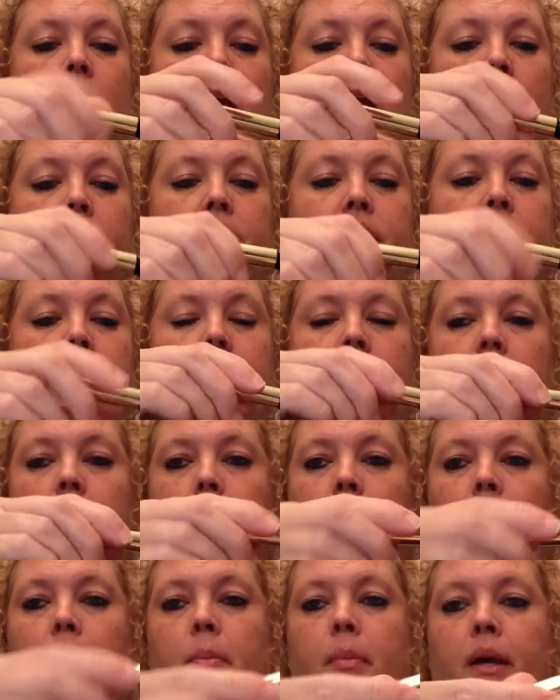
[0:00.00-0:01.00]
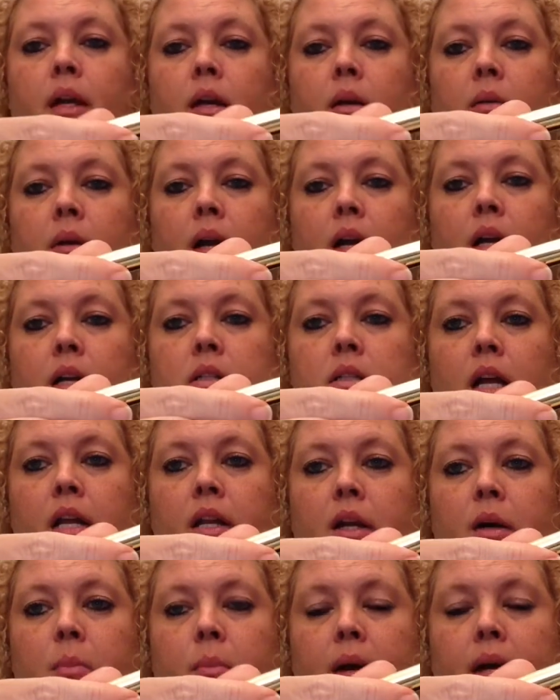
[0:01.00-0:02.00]
I don't know nothing about makeup, guys. I
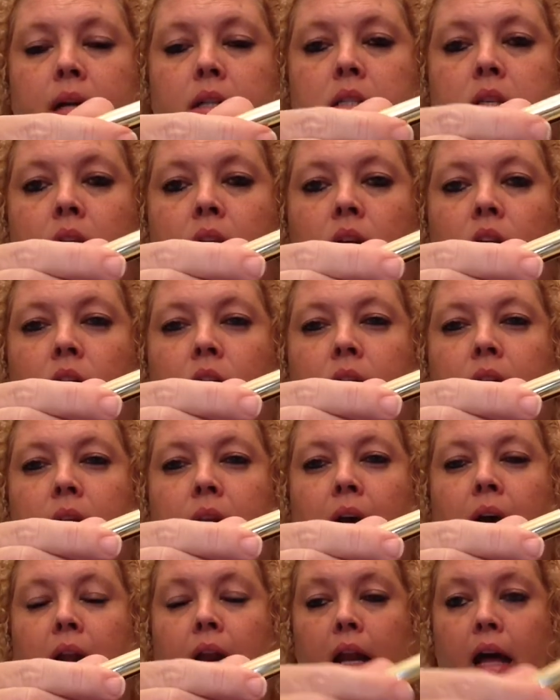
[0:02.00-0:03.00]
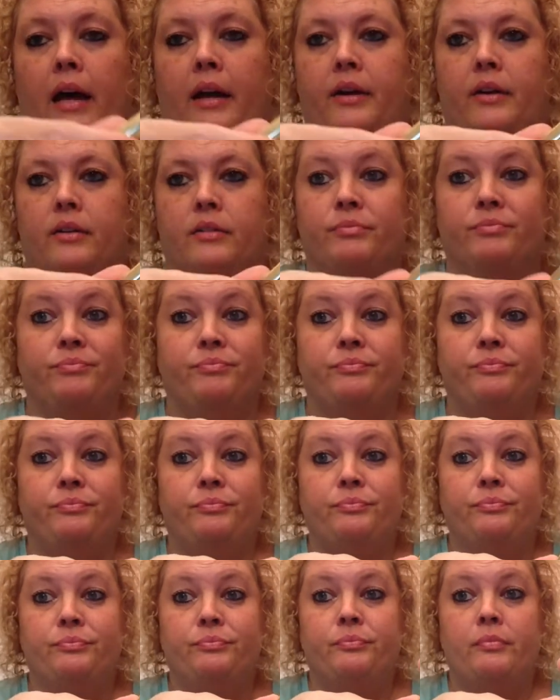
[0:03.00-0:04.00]
know mascara and eyeliner
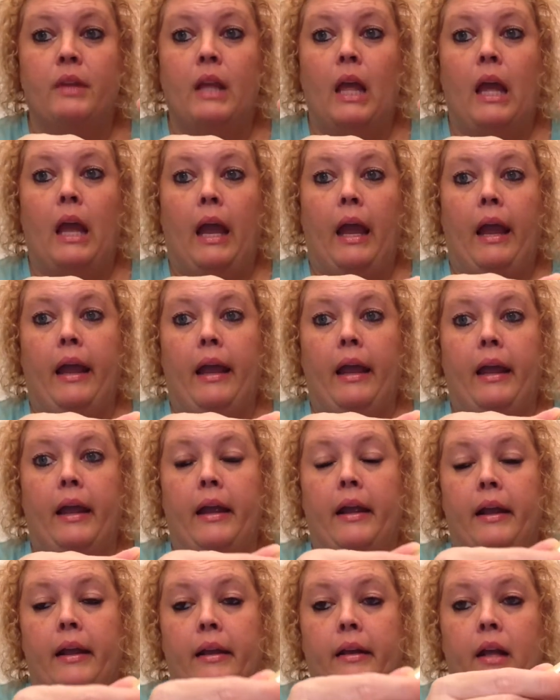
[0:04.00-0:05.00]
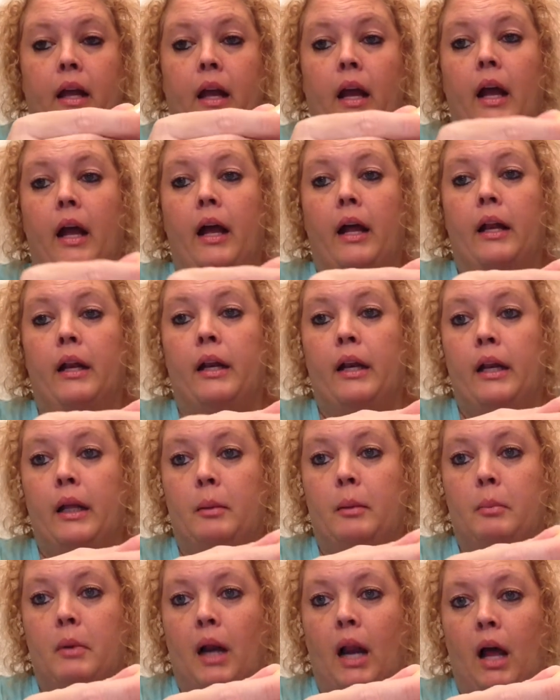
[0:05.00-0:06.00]
and
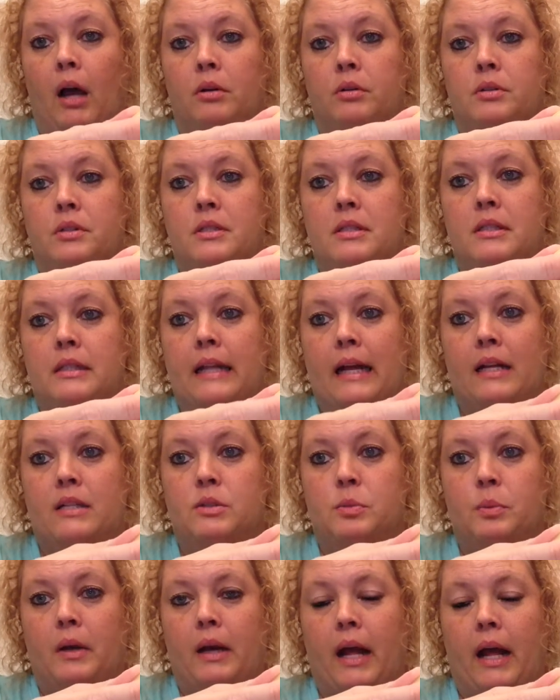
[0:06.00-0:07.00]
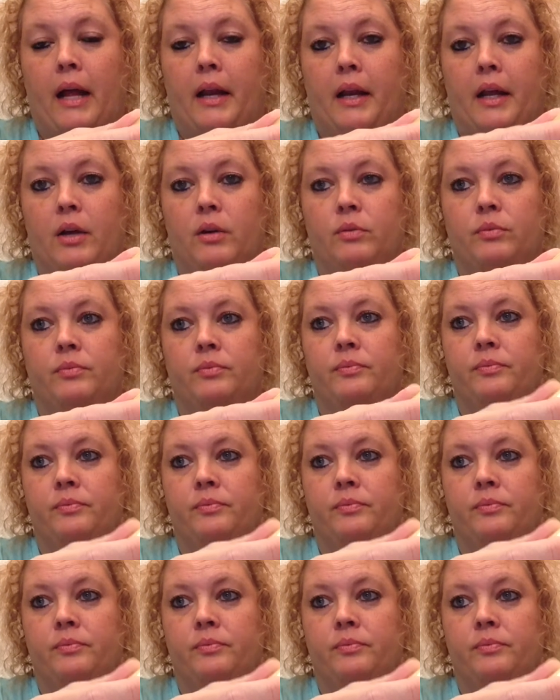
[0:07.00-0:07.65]
lip gloss. That's what I know.